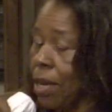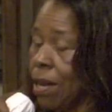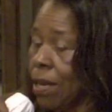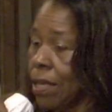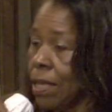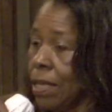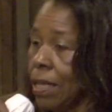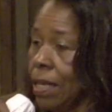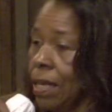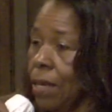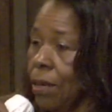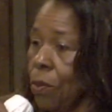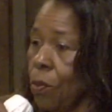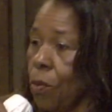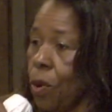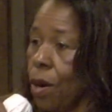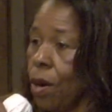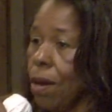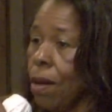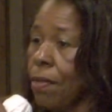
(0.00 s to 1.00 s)
Amen.
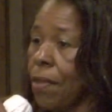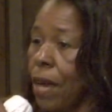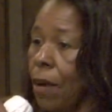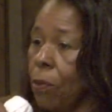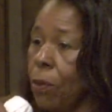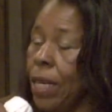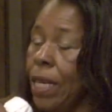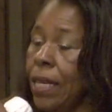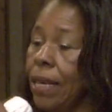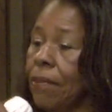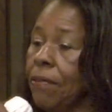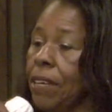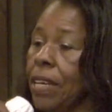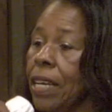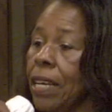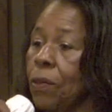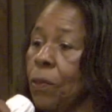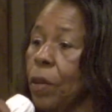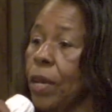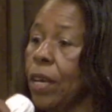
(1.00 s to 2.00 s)
Because in a
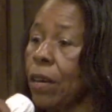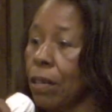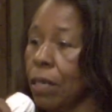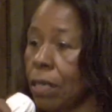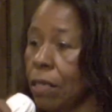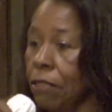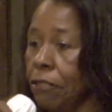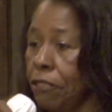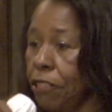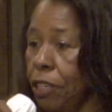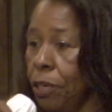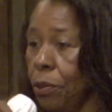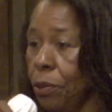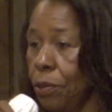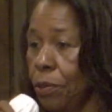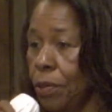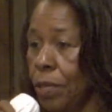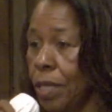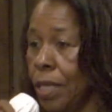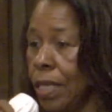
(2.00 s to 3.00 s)
world that we live in,
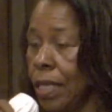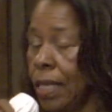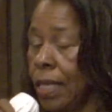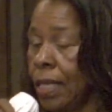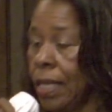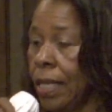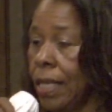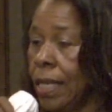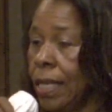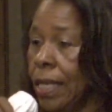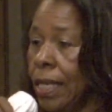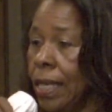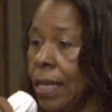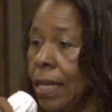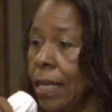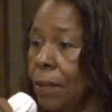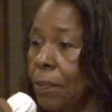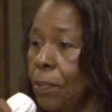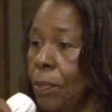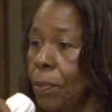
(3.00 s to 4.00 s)
we are
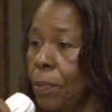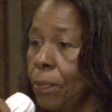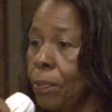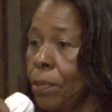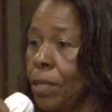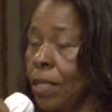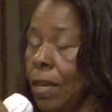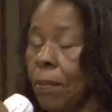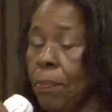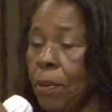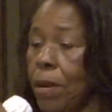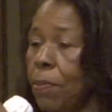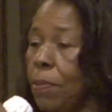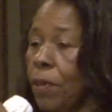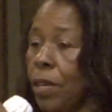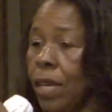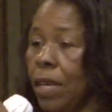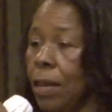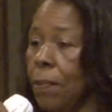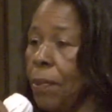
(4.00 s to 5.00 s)
confused.
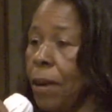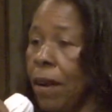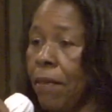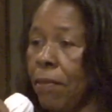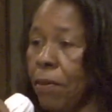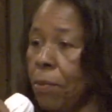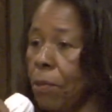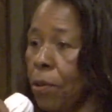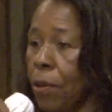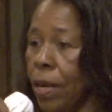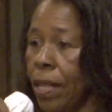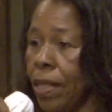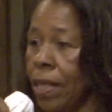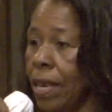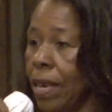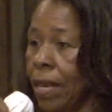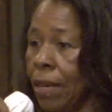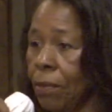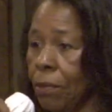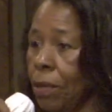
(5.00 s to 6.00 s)
Some people get
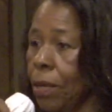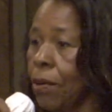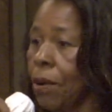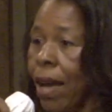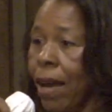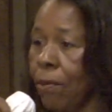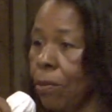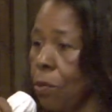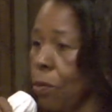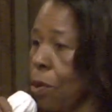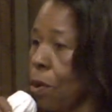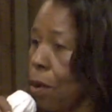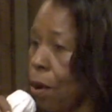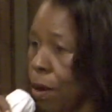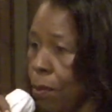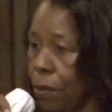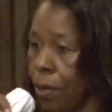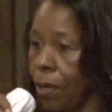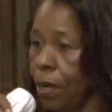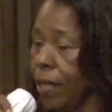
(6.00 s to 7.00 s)
up every morning thinking
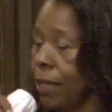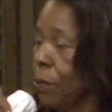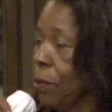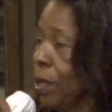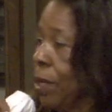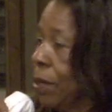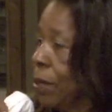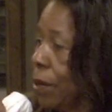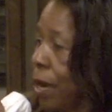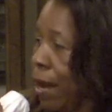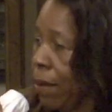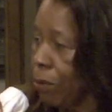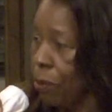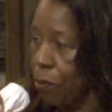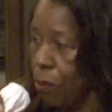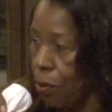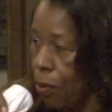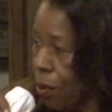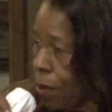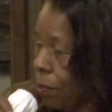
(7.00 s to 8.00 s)
we're gonna have a war, we're
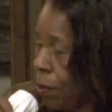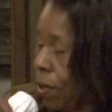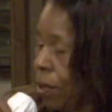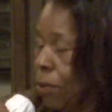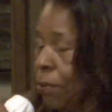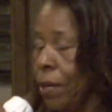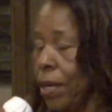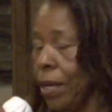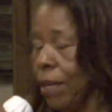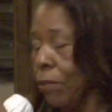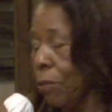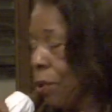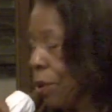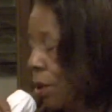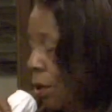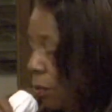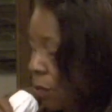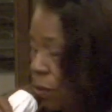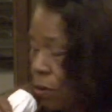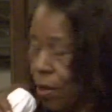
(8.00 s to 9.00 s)
gonna we're gonna have a war,
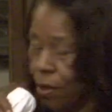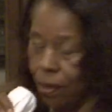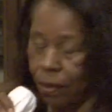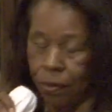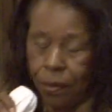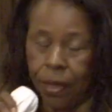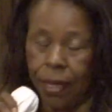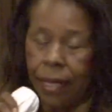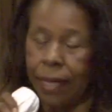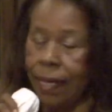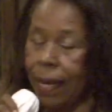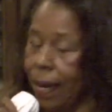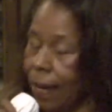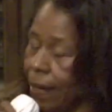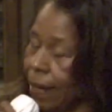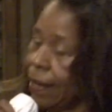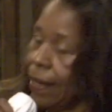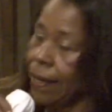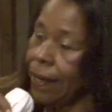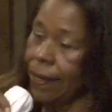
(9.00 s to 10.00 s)
we're gonna be in World
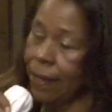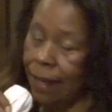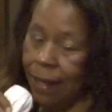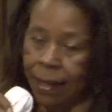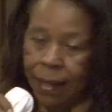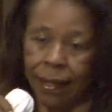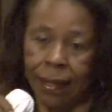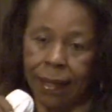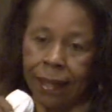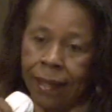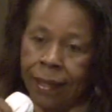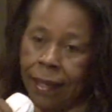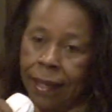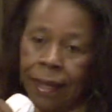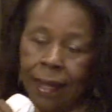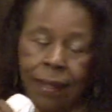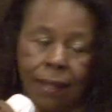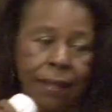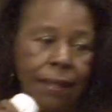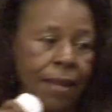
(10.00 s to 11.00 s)
War Three, da da da
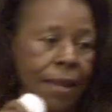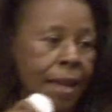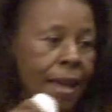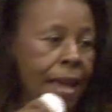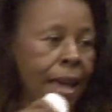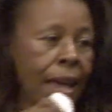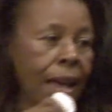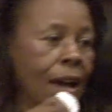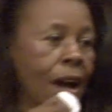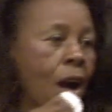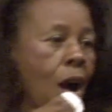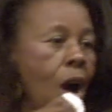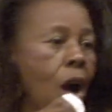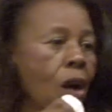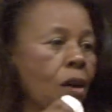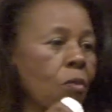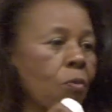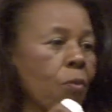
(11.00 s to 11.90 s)
da da da da da.